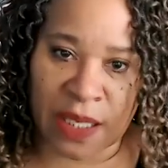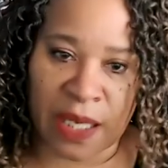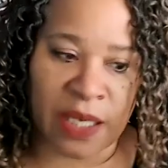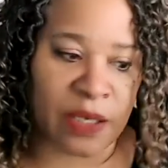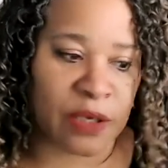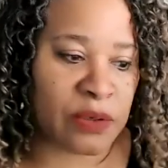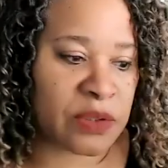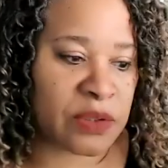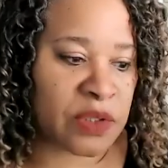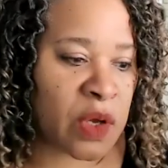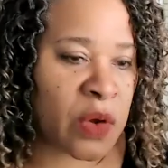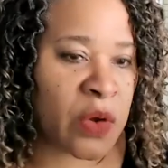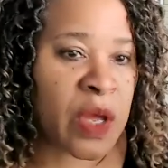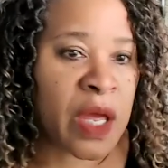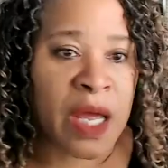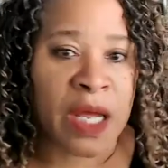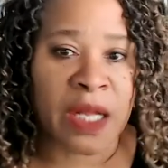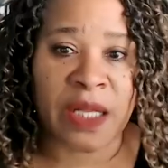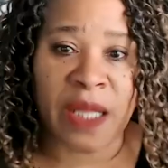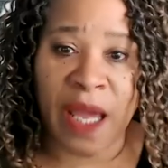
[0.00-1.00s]
Thank you. So
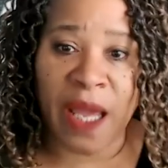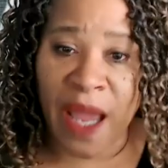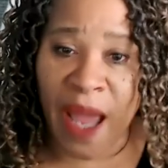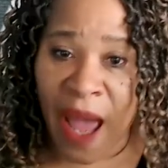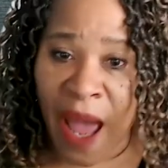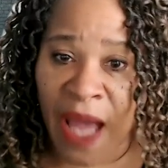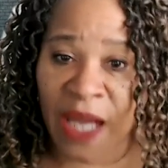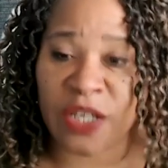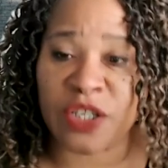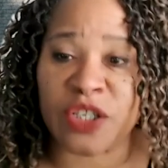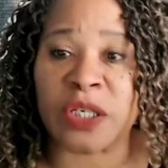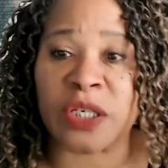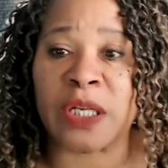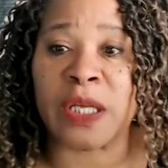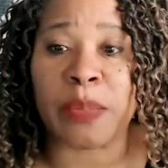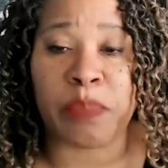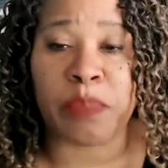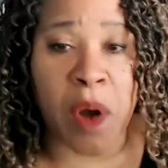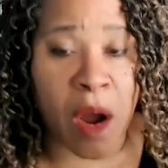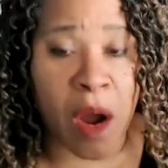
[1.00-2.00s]
they
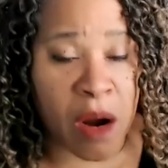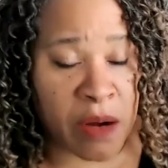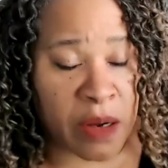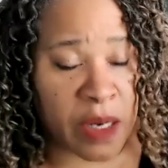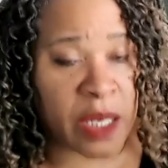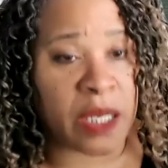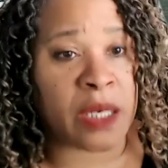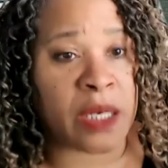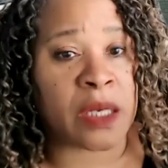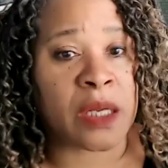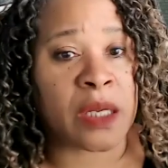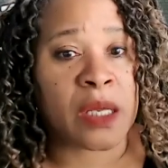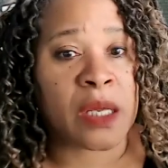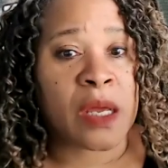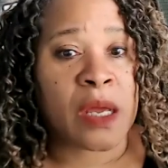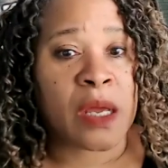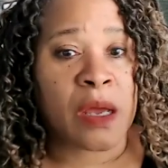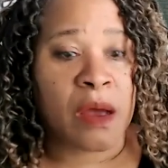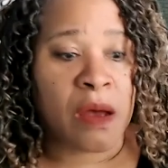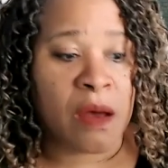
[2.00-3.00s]
actually parted
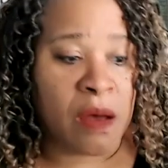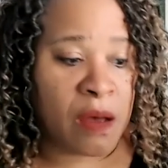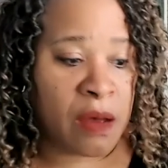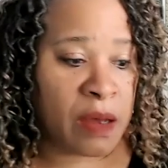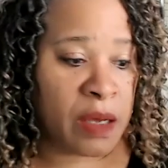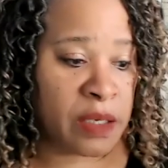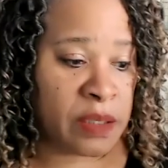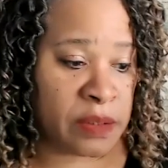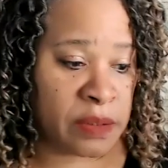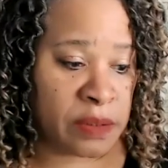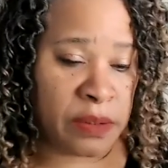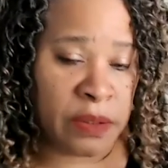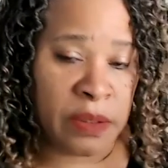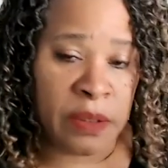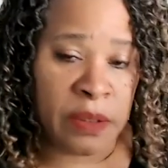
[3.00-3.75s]
on